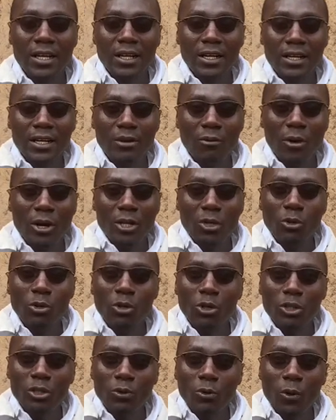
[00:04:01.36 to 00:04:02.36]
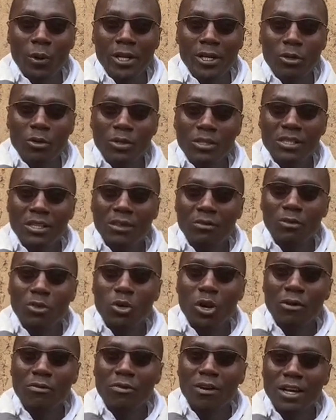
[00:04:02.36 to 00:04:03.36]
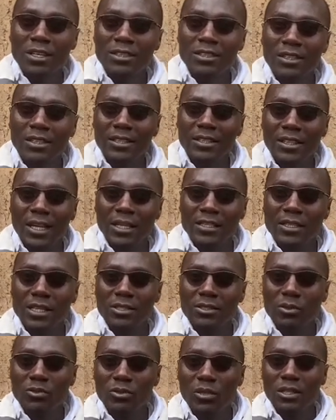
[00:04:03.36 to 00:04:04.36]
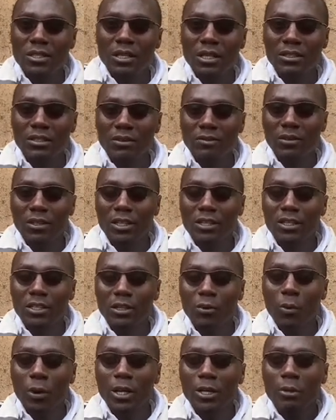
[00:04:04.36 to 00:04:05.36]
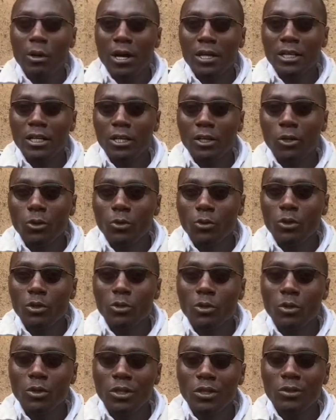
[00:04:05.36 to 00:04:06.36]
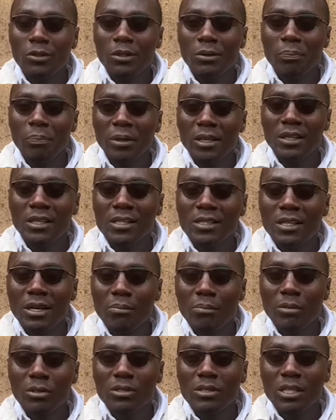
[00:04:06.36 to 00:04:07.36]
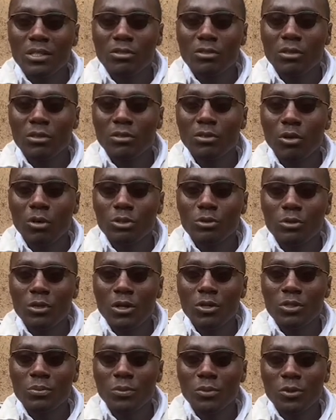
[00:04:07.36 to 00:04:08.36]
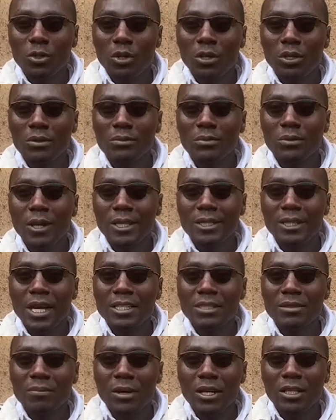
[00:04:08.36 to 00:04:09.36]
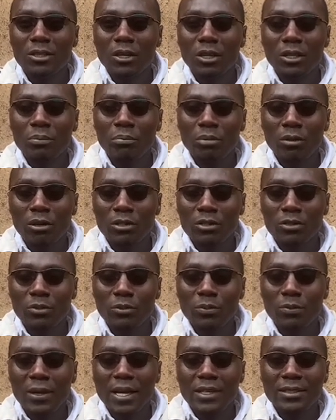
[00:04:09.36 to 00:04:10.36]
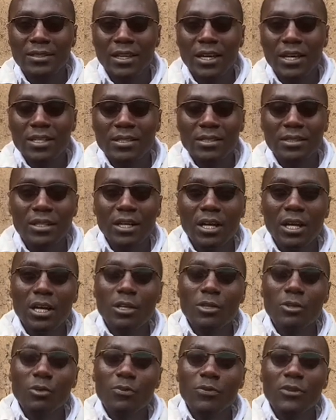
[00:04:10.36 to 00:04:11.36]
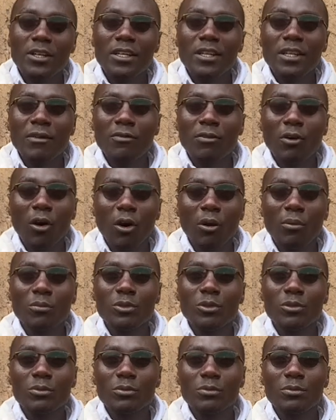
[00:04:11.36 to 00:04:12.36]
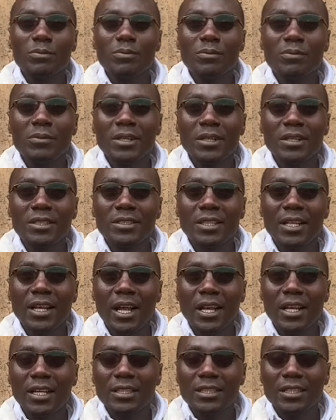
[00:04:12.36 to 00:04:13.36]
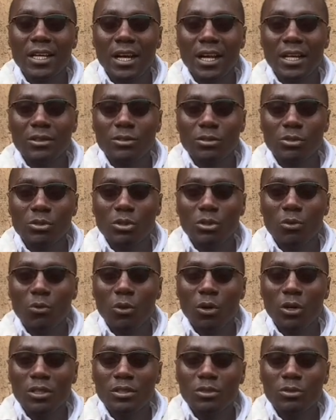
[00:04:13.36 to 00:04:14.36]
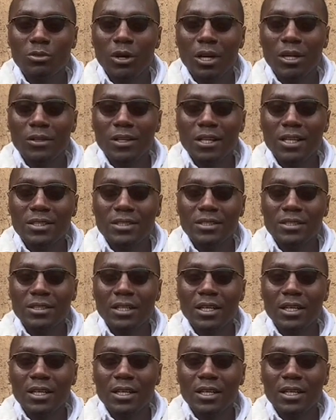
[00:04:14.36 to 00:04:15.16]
When you received your first tax exemption certificate, when you are renewed, you'll repeat the same process. You'll go to the hospital, attach a medical report, you'll be assessed, you fill the form, you'll be written a letter, your address,